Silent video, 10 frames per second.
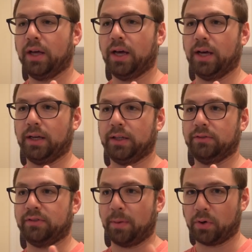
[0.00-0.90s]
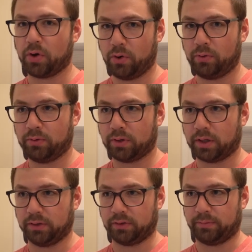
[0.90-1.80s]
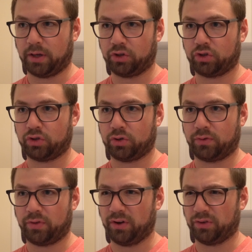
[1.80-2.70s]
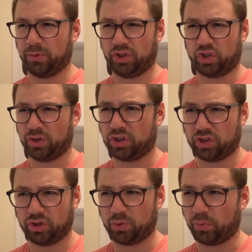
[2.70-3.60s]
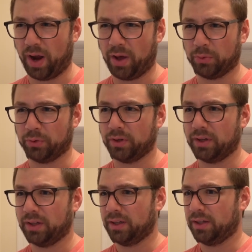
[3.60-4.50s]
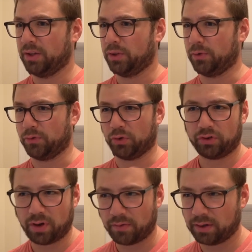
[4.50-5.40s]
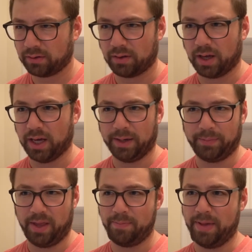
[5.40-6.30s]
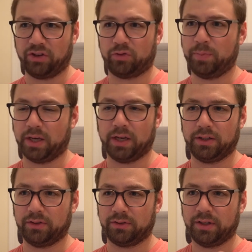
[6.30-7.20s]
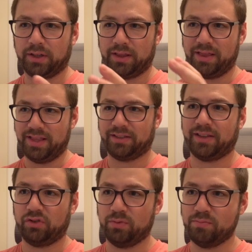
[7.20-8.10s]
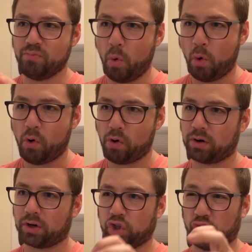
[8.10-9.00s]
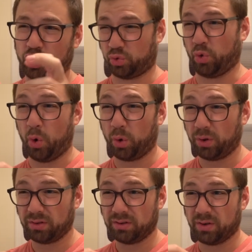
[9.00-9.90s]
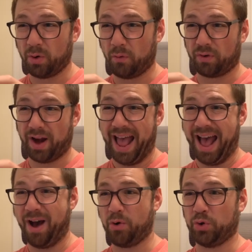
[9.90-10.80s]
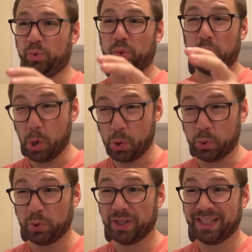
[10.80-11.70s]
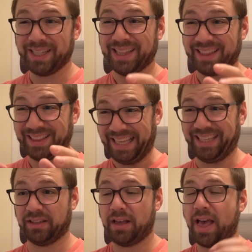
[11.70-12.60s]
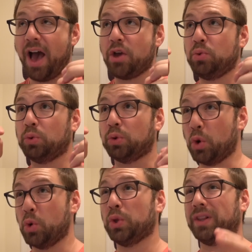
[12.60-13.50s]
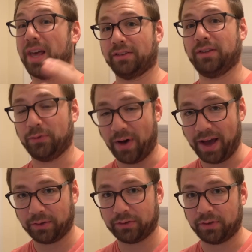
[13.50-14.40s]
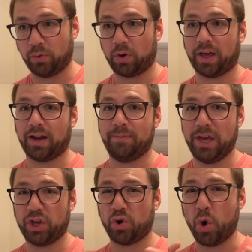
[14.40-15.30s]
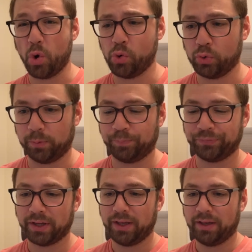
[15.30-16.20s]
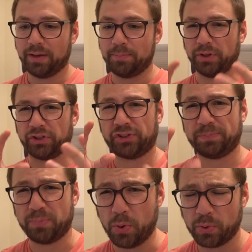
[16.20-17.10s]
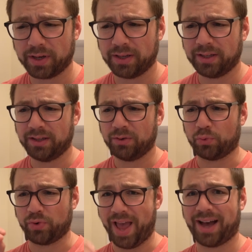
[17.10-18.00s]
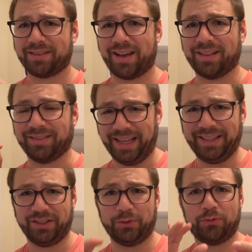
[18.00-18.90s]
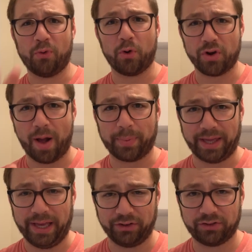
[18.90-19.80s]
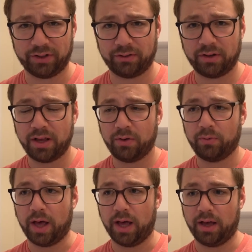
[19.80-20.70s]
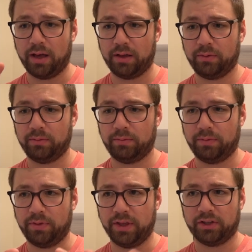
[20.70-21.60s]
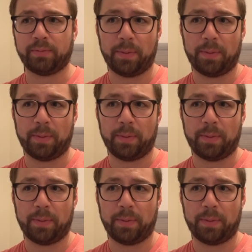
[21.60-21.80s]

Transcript: uh, demo code because I'm not sure if there's a restriction around the version of it. Um, it may just because this gives you more control over how you load late how you load legacy files if you want to kind of make your own bespoke React.lazy for your application. Uh, this